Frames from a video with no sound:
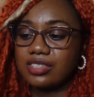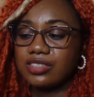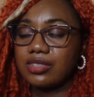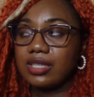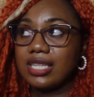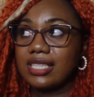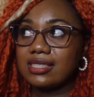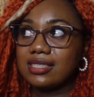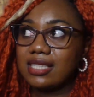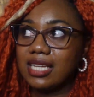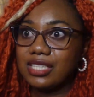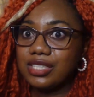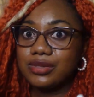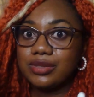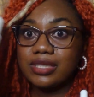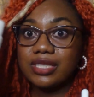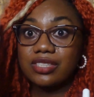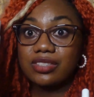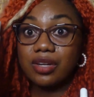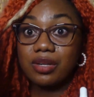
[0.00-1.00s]
So let's say I
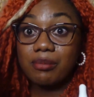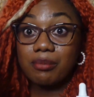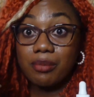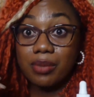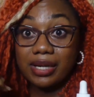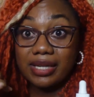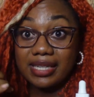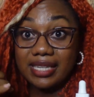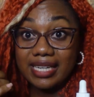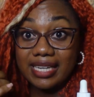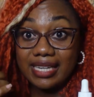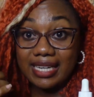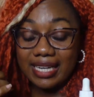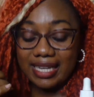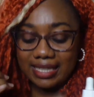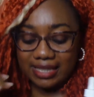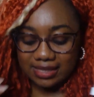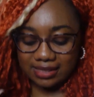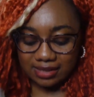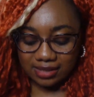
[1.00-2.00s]
use this on Monday
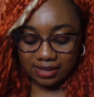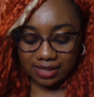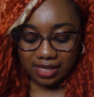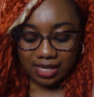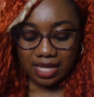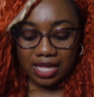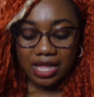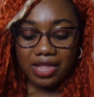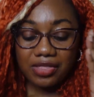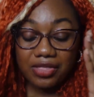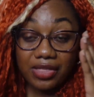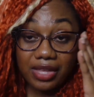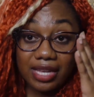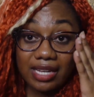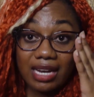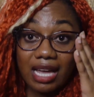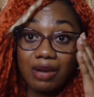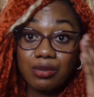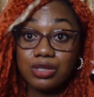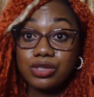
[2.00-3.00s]
night,
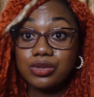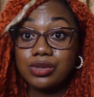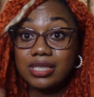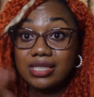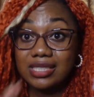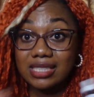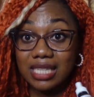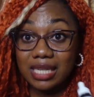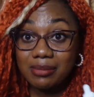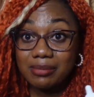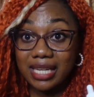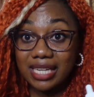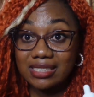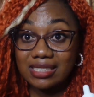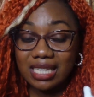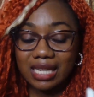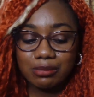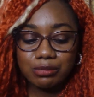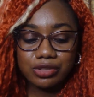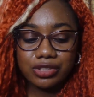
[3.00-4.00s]
then I would do the same
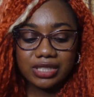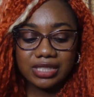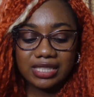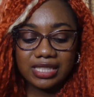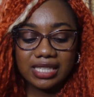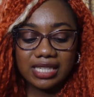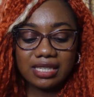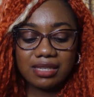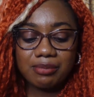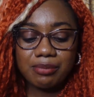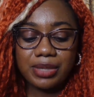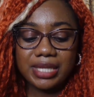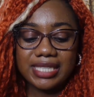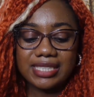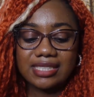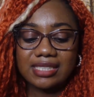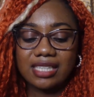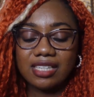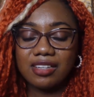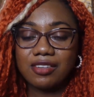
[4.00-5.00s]
nighttime routine, but
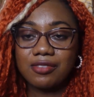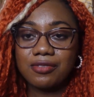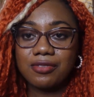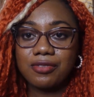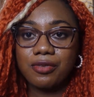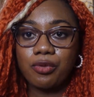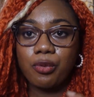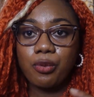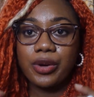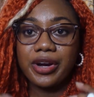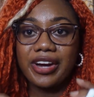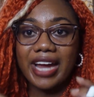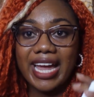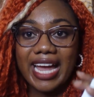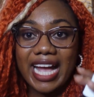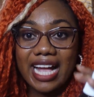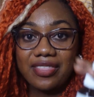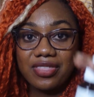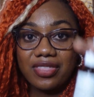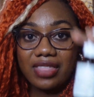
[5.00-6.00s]
instead of where I
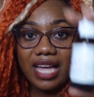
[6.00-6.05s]
had